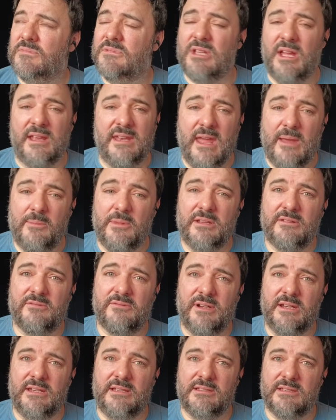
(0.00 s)
dynamic
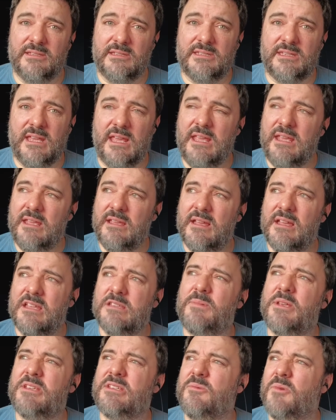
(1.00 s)
really to see,
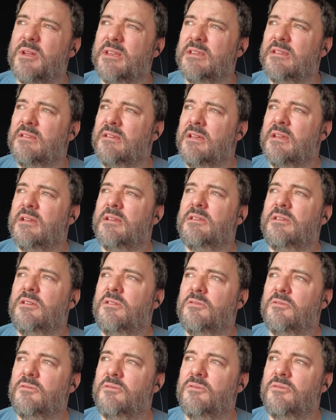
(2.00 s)
especially when
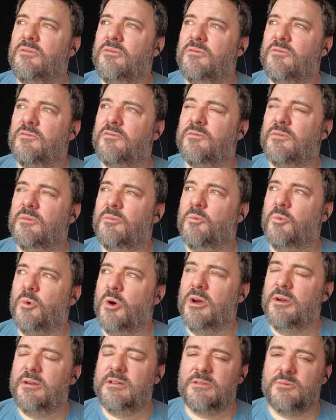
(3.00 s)
you've
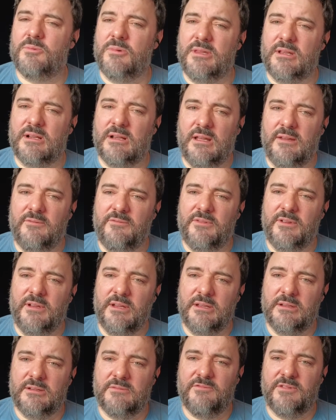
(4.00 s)
worked with a client
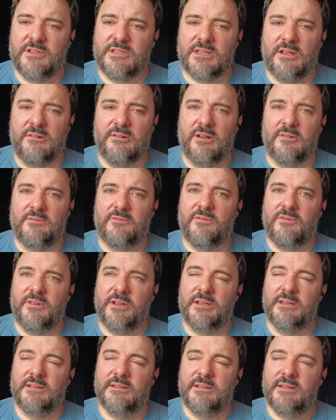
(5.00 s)
for so long
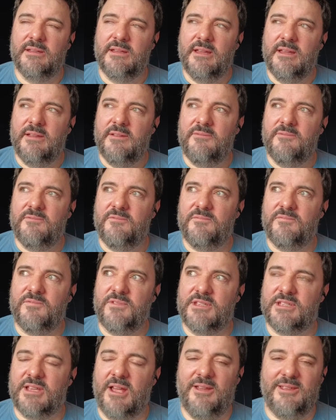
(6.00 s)
for
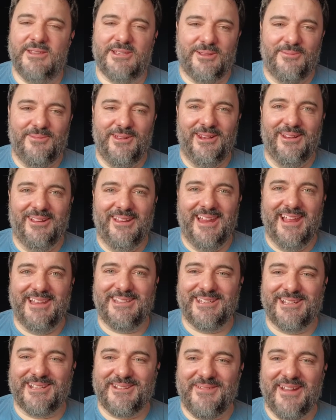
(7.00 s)
something like that
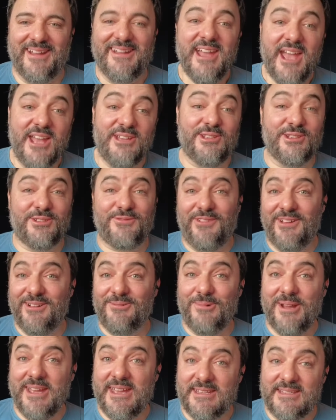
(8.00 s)
to come out. It does feel
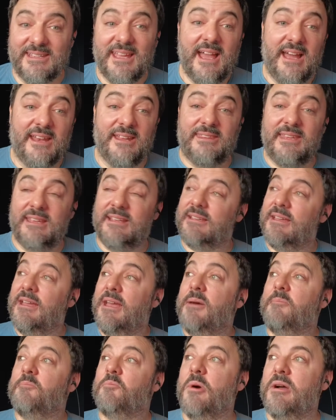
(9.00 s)
weird, and I think
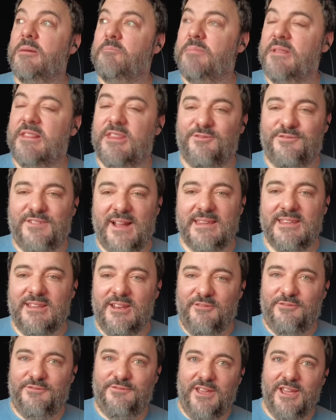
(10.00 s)
the fact that
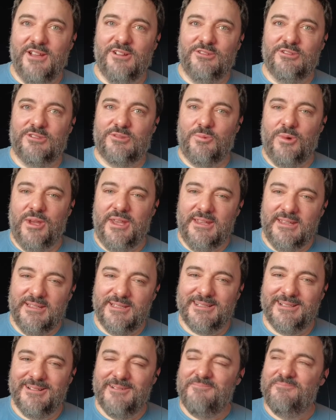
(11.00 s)
it feels
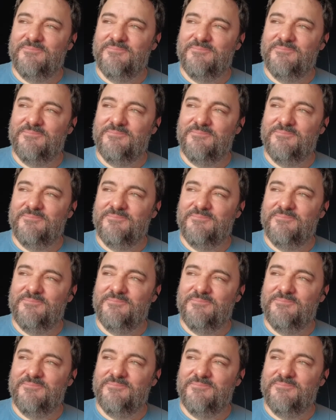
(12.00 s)
weird